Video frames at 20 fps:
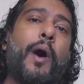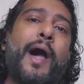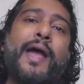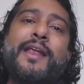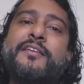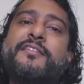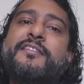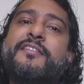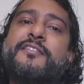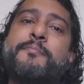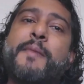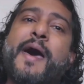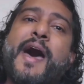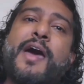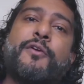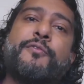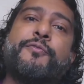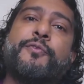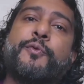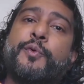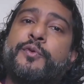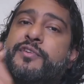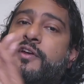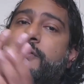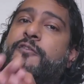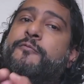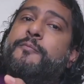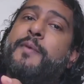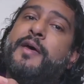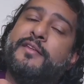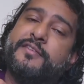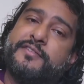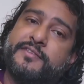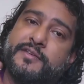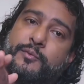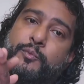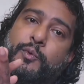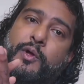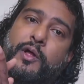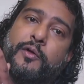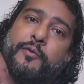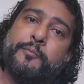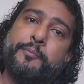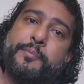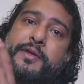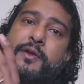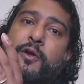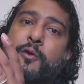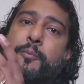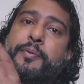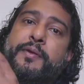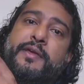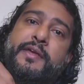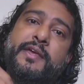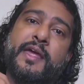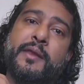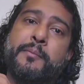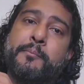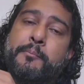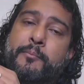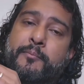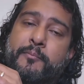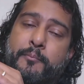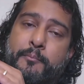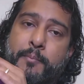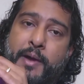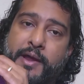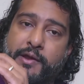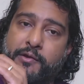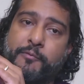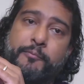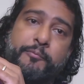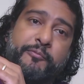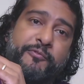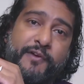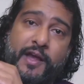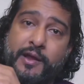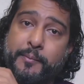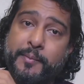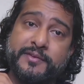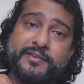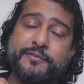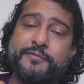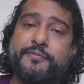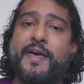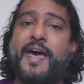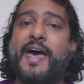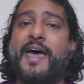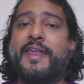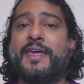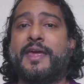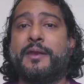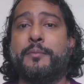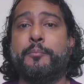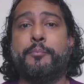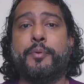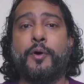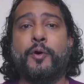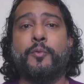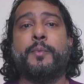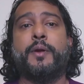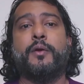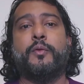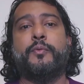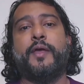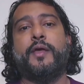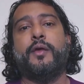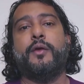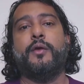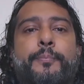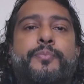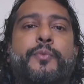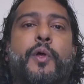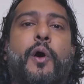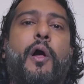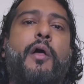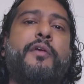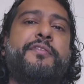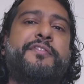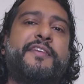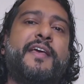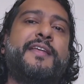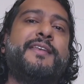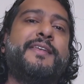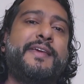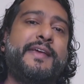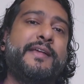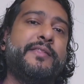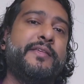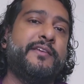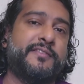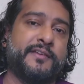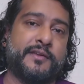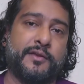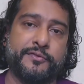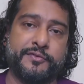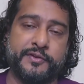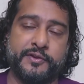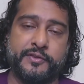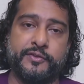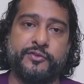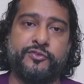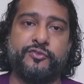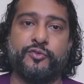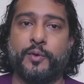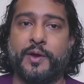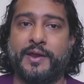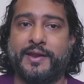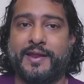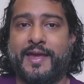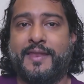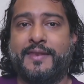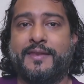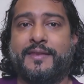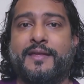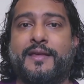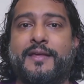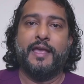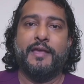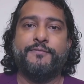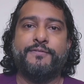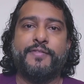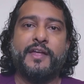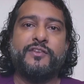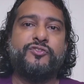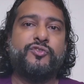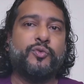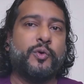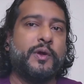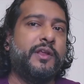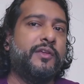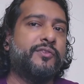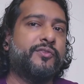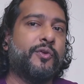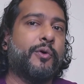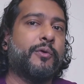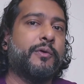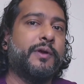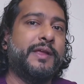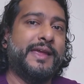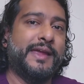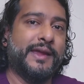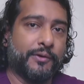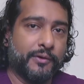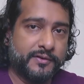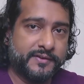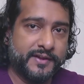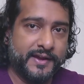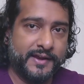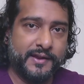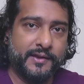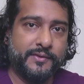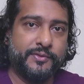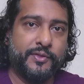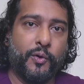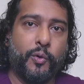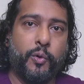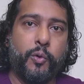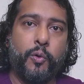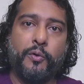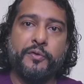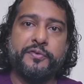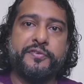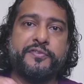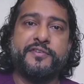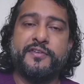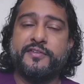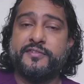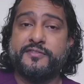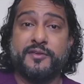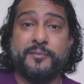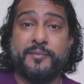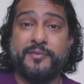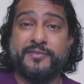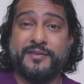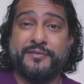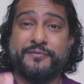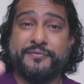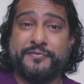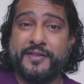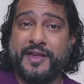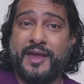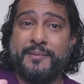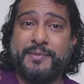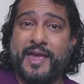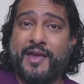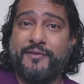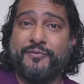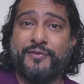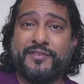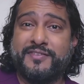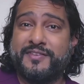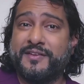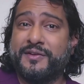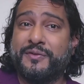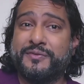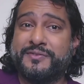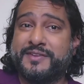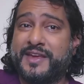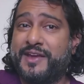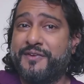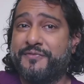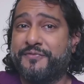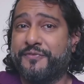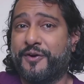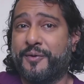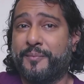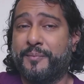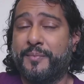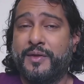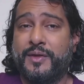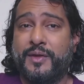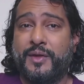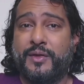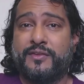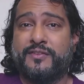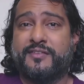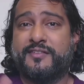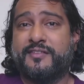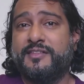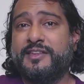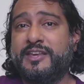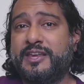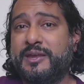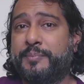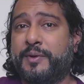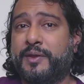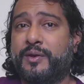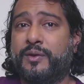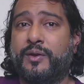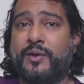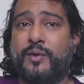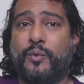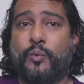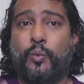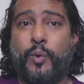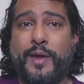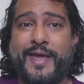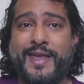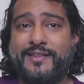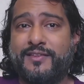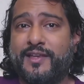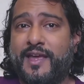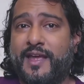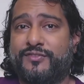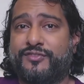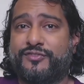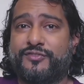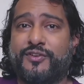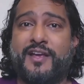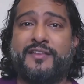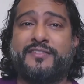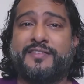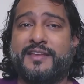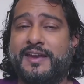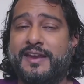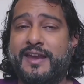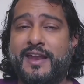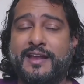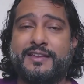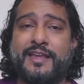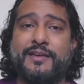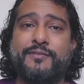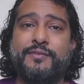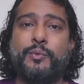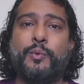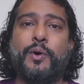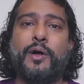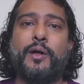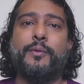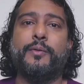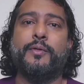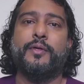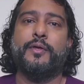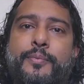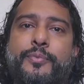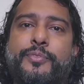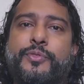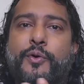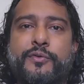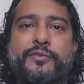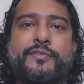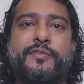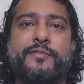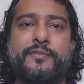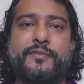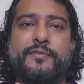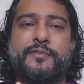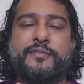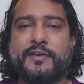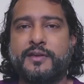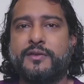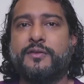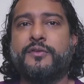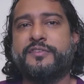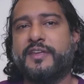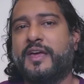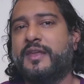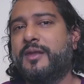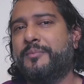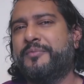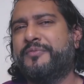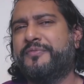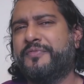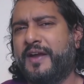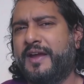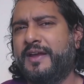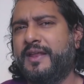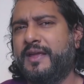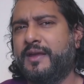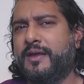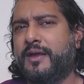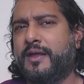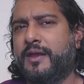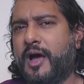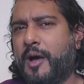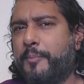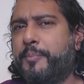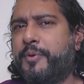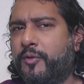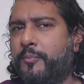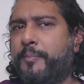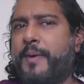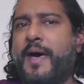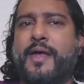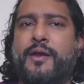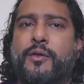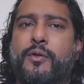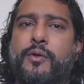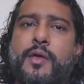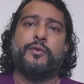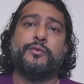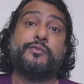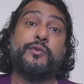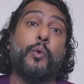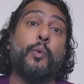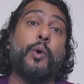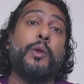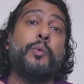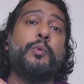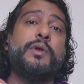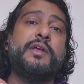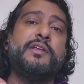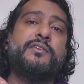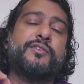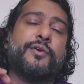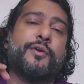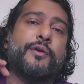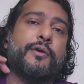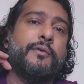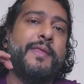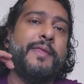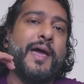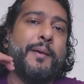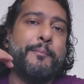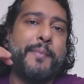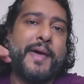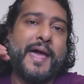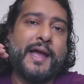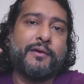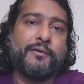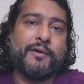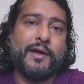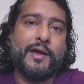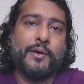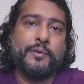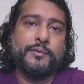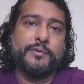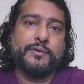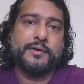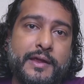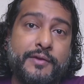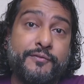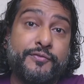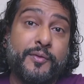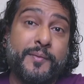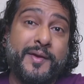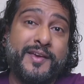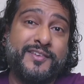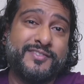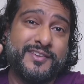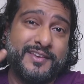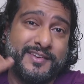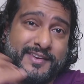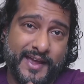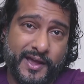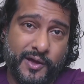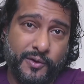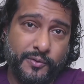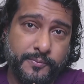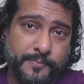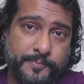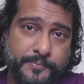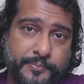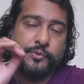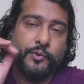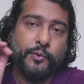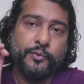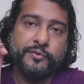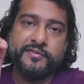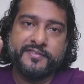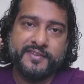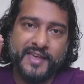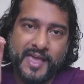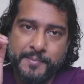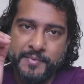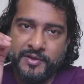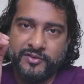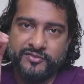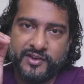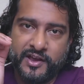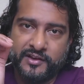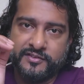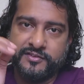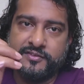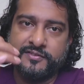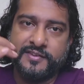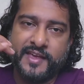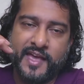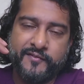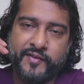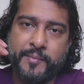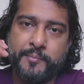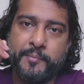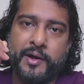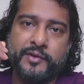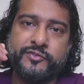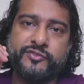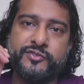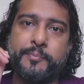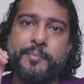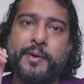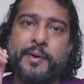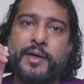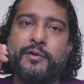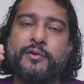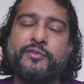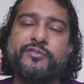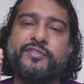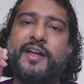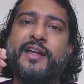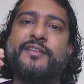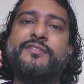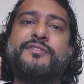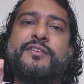does this matter for regenerative medicine? Well, PRP and microfragmented fat and bone marrow, they all send healing signals into the joint, and if that joint is already irritated, the whole system is inflamed every single day from sleep and weight and stress and inactivity. Well, those signals end up fighting an uphill battle. So when we turn that background inflammation down, those same injections have a much better chance to